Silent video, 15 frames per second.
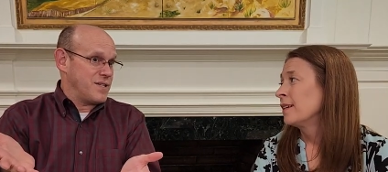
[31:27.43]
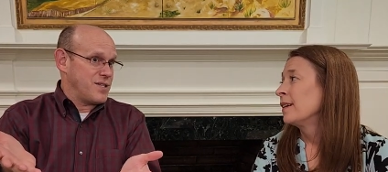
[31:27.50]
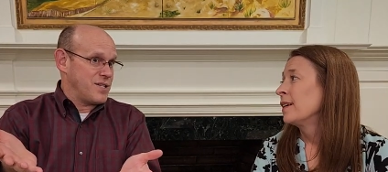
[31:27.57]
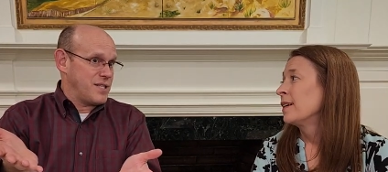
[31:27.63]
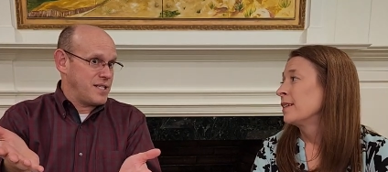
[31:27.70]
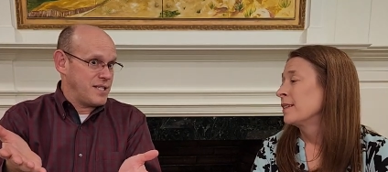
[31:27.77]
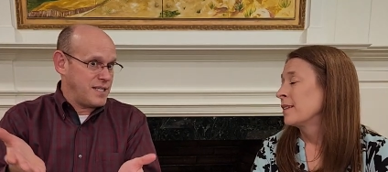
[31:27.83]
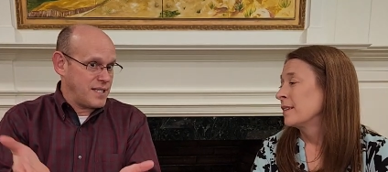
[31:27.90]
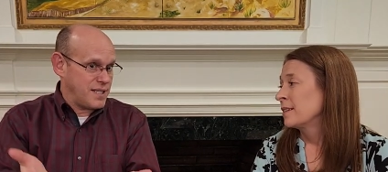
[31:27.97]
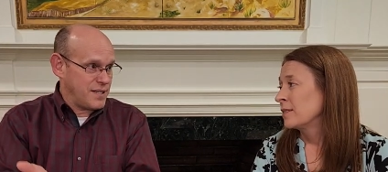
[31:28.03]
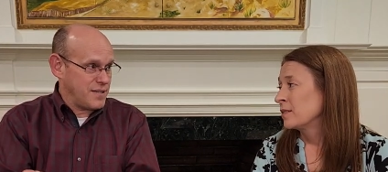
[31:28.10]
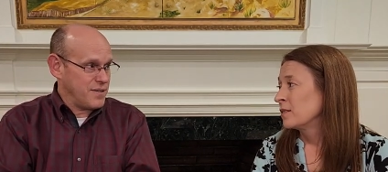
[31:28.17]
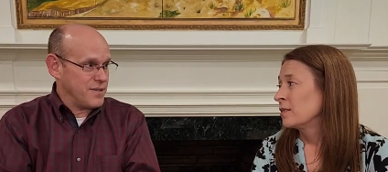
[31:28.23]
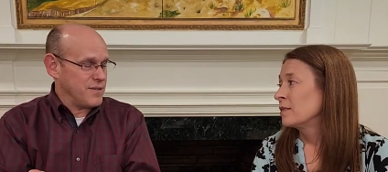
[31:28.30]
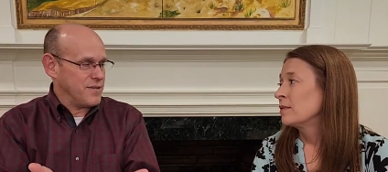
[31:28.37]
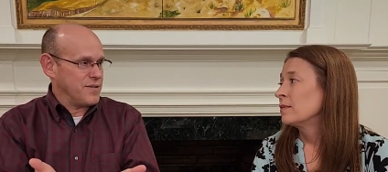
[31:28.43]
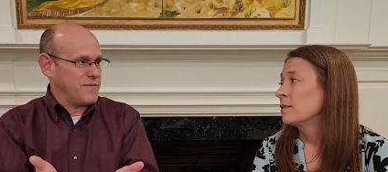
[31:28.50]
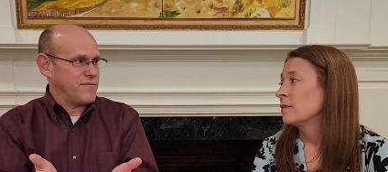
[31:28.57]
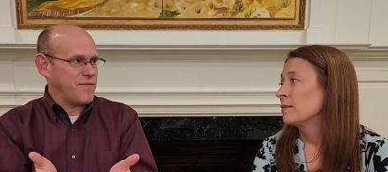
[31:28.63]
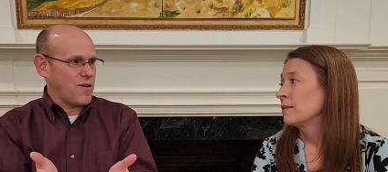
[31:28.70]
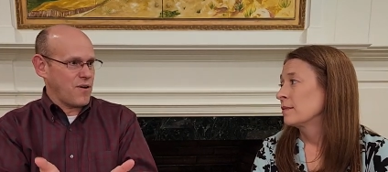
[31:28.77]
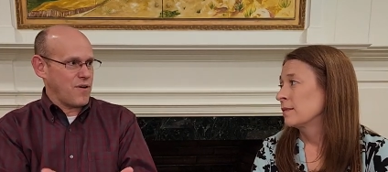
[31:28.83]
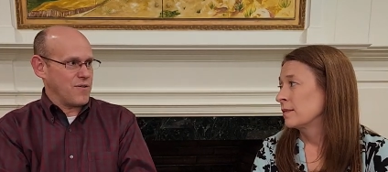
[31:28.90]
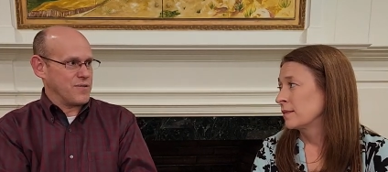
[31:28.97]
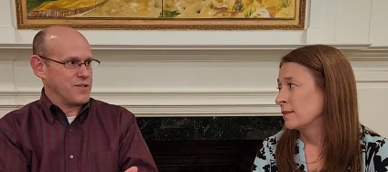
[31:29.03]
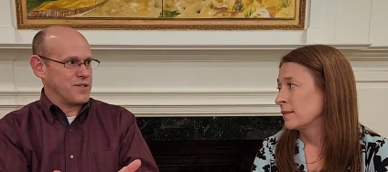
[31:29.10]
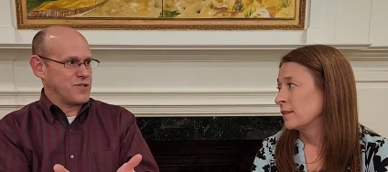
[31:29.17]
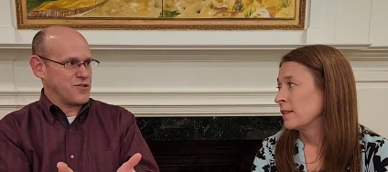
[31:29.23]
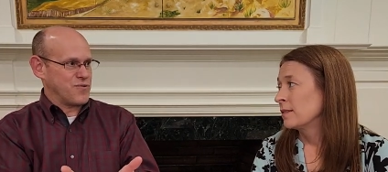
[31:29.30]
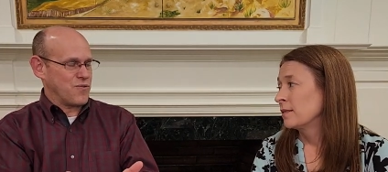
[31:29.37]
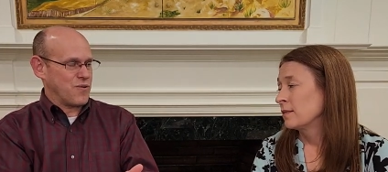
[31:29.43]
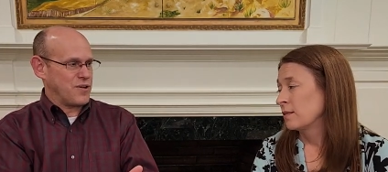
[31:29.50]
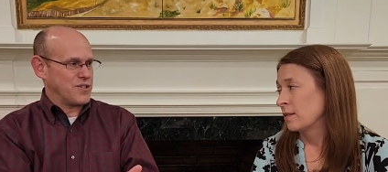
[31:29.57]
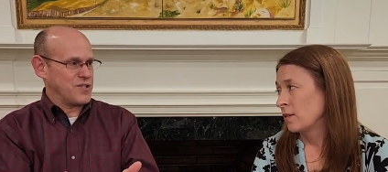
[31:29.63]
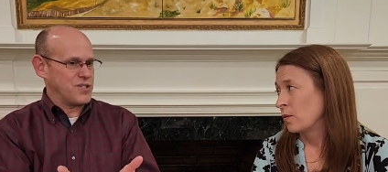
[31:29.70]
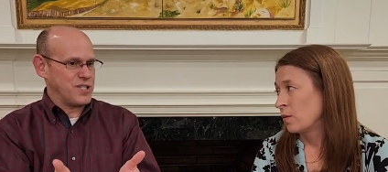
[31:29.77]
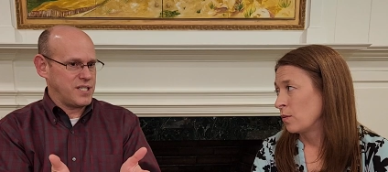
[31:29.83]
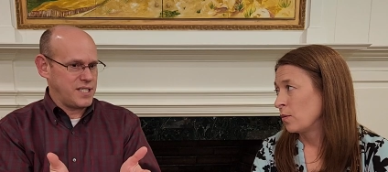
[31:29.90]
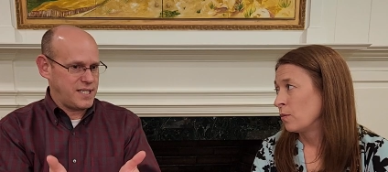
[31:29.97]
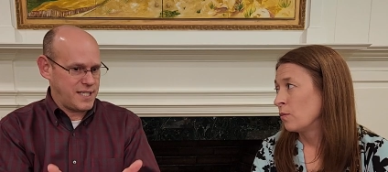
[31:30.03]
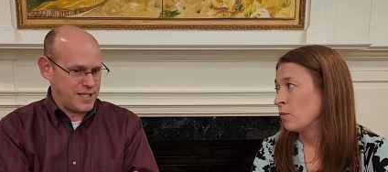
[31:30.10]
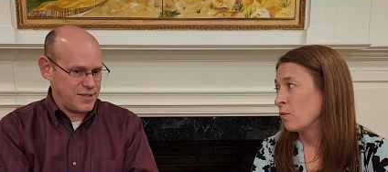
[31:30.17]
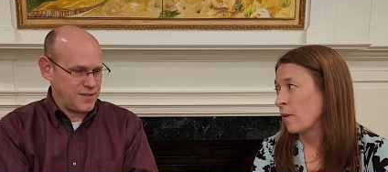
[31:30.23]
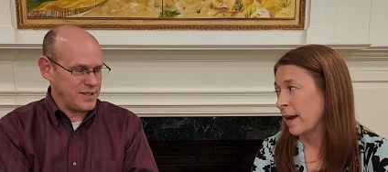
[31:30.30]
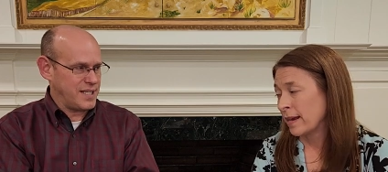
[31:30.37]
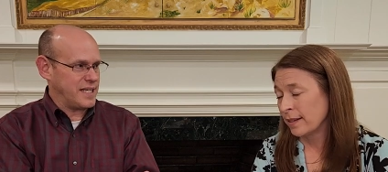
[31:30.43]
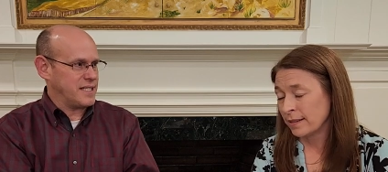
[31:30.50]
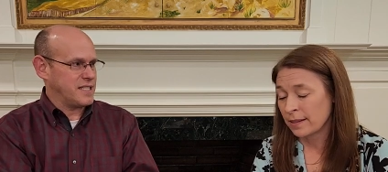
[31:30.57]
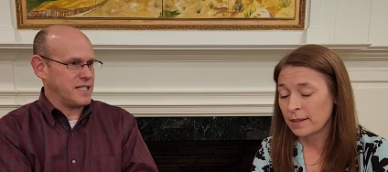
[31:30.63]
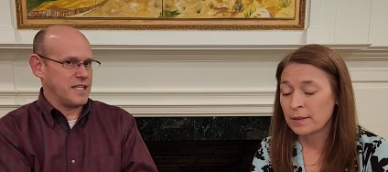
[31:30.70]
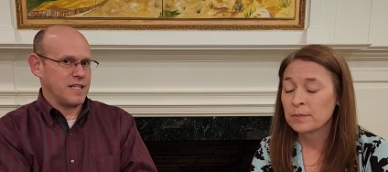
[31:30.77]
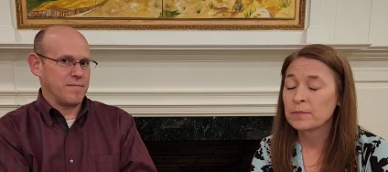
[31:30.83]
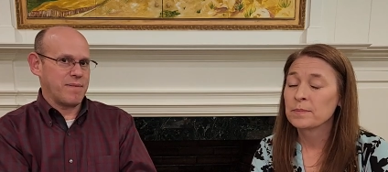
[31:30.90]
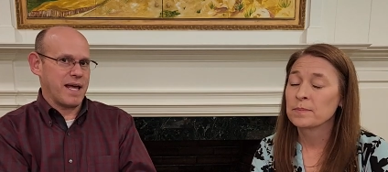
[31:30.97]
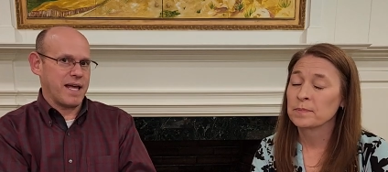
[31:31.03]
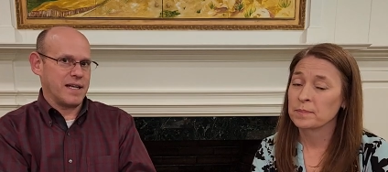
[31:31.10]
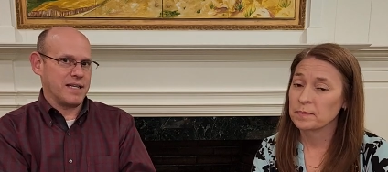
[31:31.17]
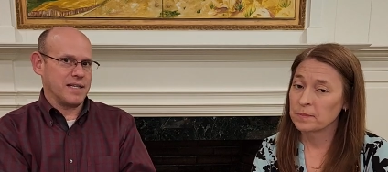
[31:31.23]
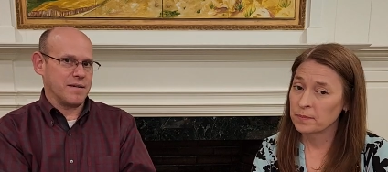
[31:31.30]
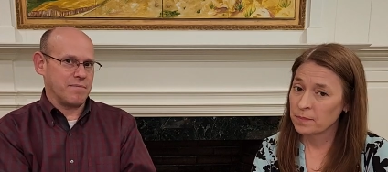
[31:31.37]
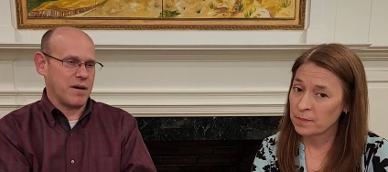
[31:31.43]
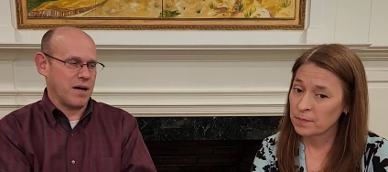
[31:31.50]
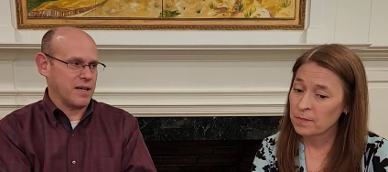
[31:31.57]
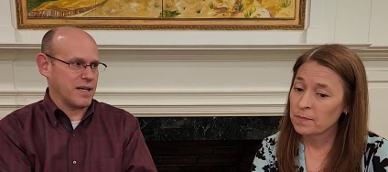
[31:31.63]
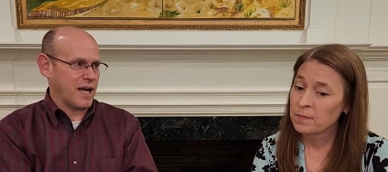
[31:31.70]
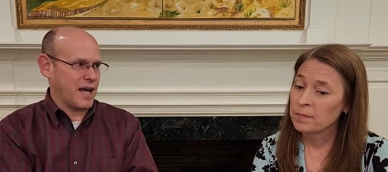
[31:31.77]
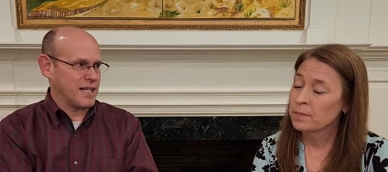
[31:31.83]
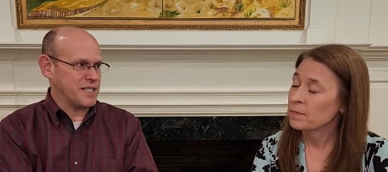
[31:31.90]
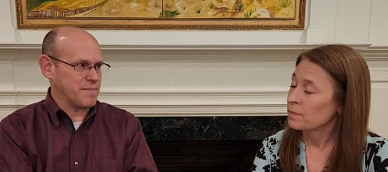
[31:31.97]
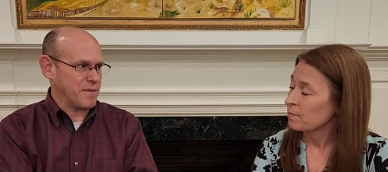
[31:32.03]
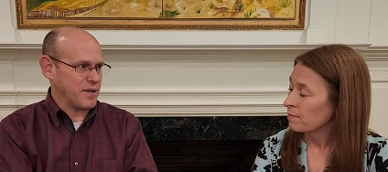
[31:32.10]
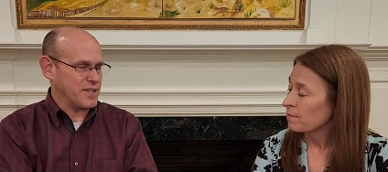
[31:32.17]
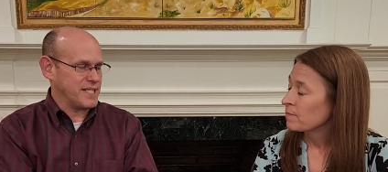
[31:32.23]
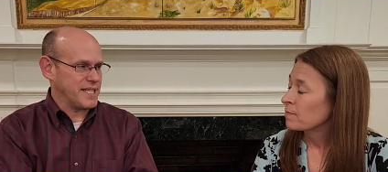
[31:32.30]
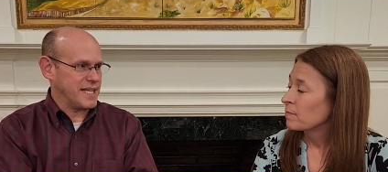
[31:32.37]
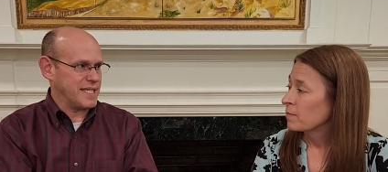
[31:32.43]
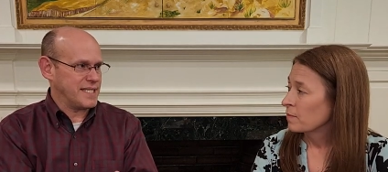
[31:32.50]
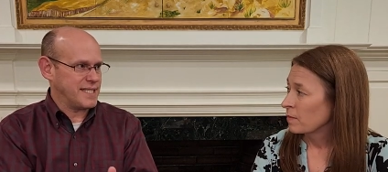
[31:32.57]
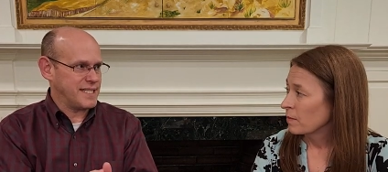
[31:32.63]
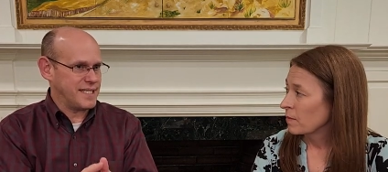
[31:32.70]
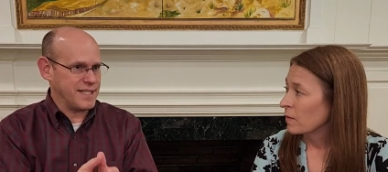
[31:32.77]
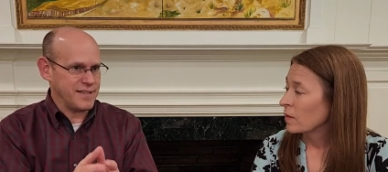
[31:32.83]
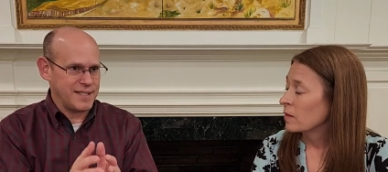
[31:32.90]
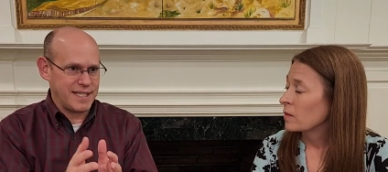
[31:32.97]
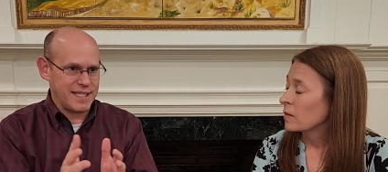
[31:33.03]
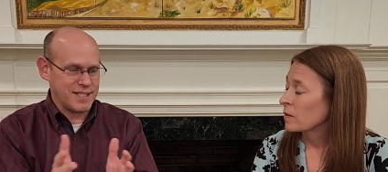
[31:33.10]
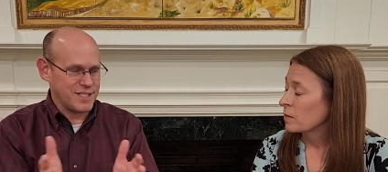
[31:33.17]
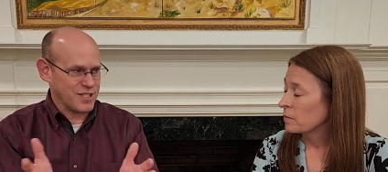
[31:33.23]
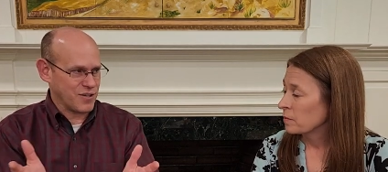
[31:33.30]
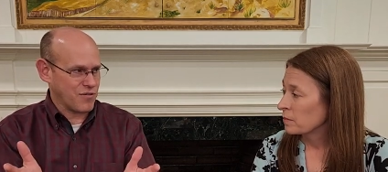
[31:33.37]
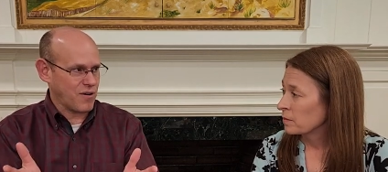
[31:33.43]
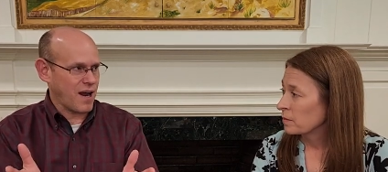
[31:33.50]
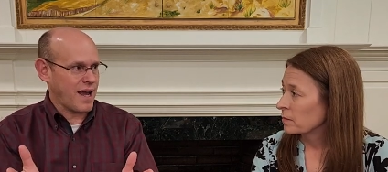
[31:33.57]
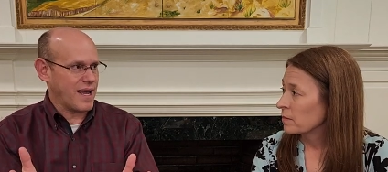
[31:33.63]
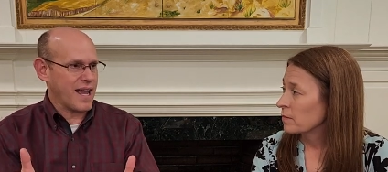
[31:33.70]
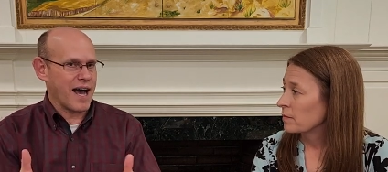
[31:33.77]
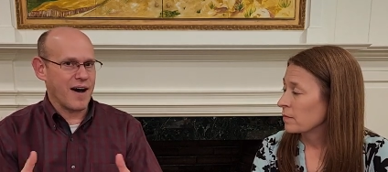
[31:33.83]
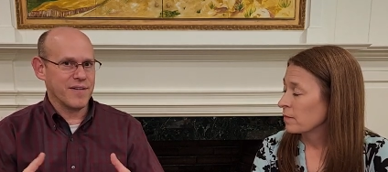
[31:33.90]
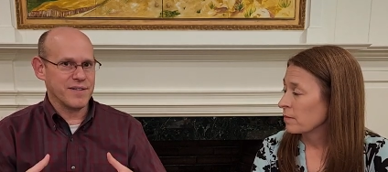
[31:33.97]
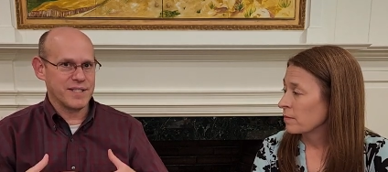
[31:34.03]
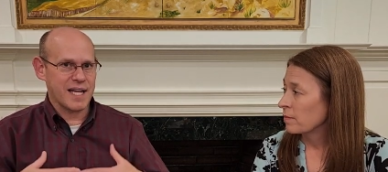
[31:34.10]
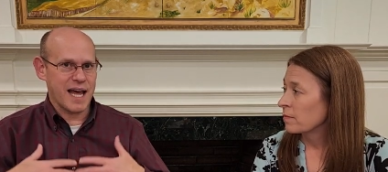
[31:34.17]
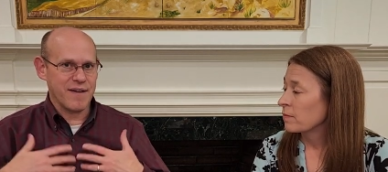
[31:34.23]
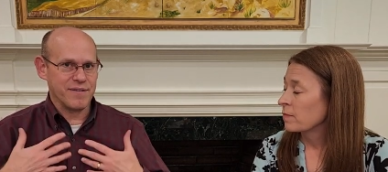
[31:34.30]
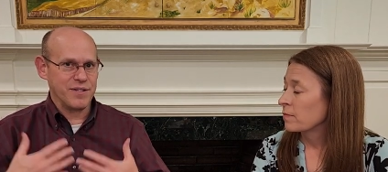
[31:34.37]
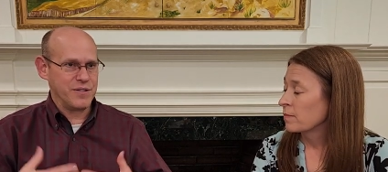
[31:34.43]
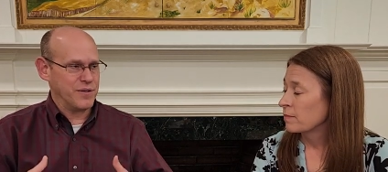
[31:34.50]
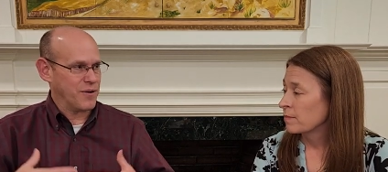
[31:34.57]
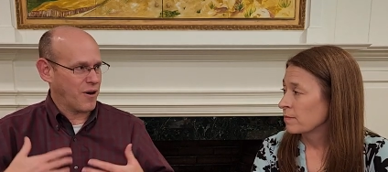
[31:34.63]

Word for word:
Speaker 1: still falls short, still right. needs to depend upon God's mercy, still needs to cry out to have a new